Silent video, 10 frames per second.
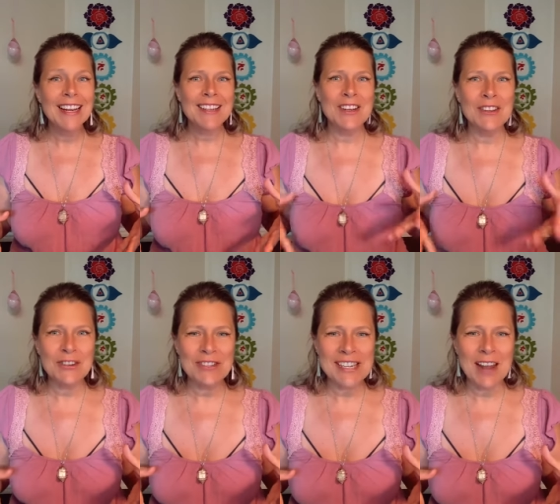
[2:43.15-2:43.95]
Do you
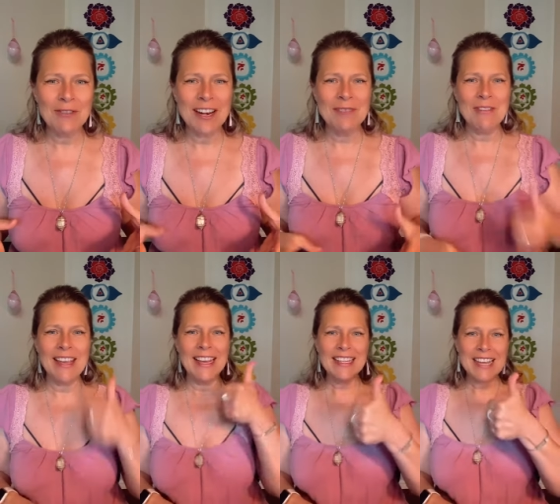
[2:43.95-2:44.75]
understand what I
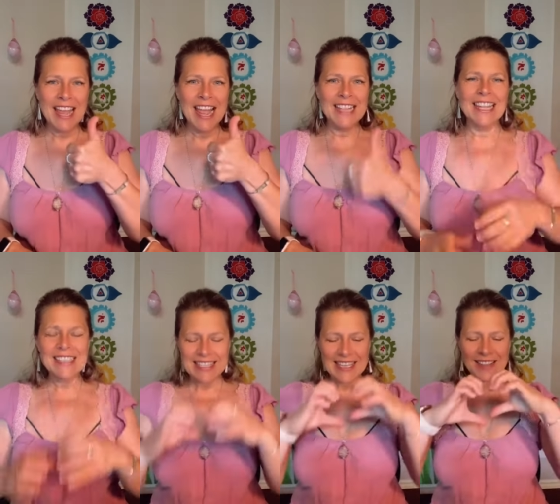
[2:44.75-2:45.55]
mean?
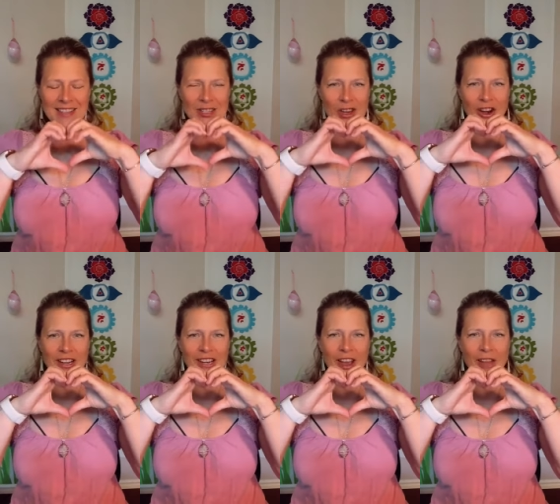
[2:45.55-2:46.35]
Let's start
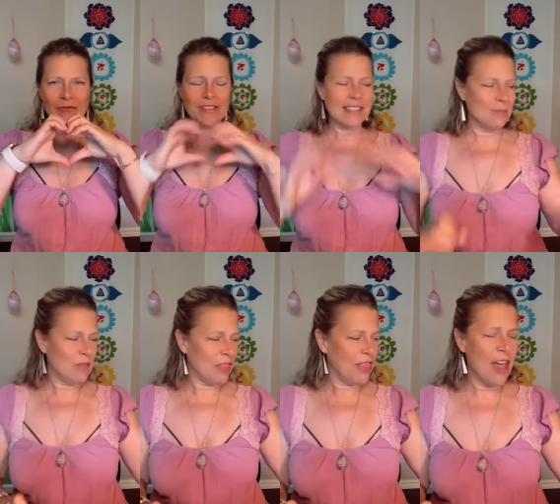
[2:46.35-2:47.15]
it off with some
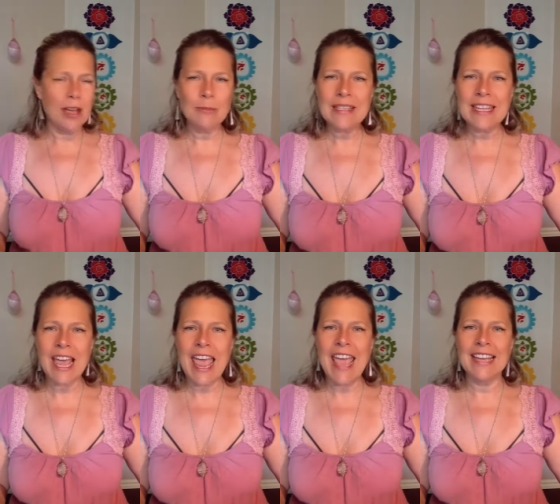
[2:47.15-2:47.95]
thumbs
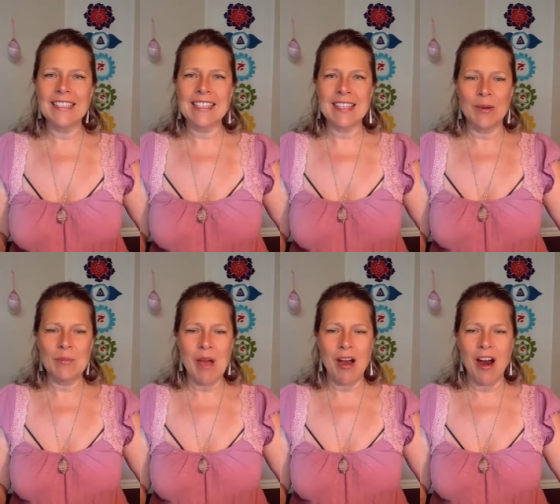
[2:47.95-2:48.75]
and
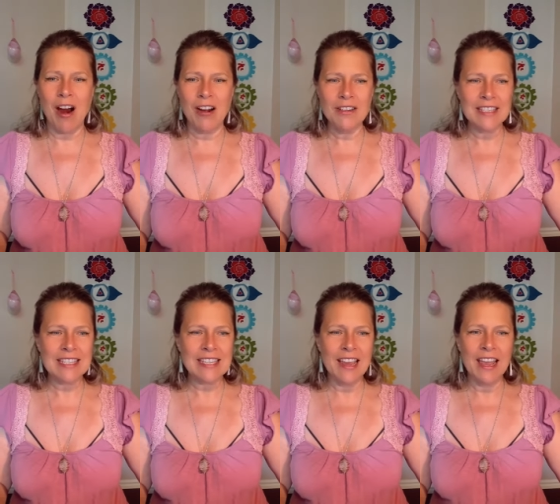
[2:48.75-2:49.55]
some
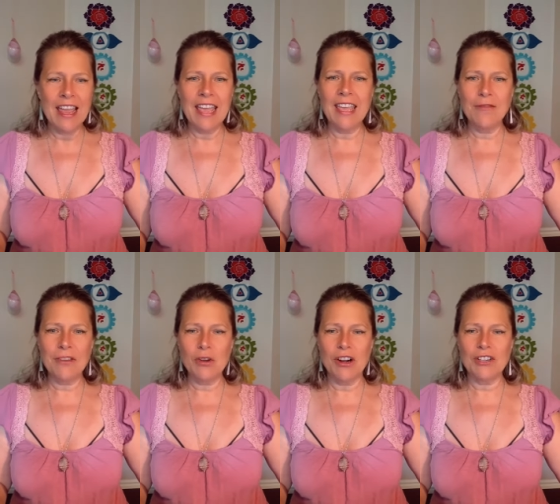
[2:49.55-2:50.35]
hearts if
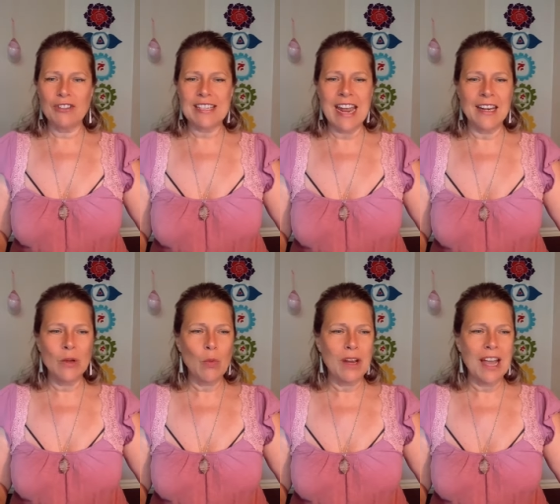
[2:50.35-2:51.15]
you're
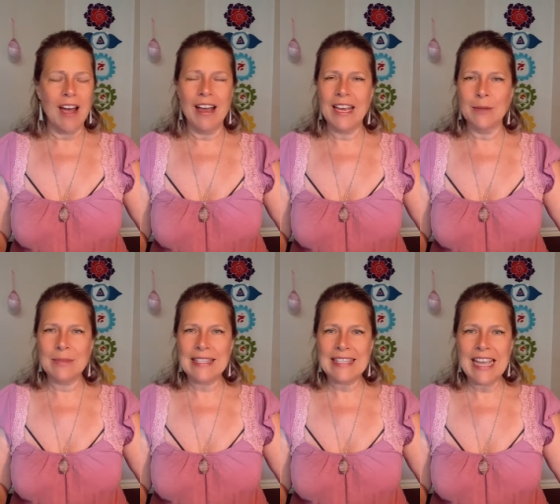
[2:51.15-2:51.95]
understanding what I am
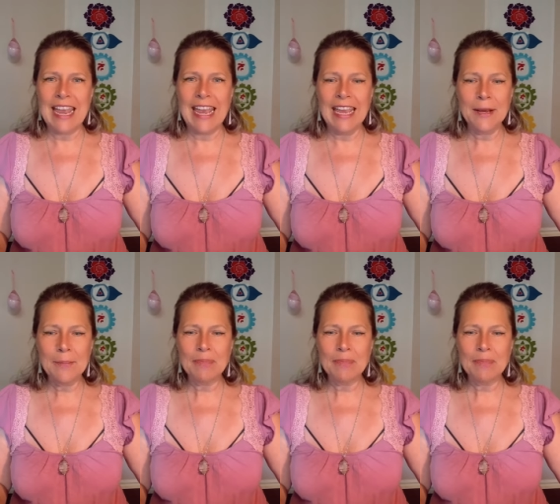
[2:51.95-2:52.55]
saying.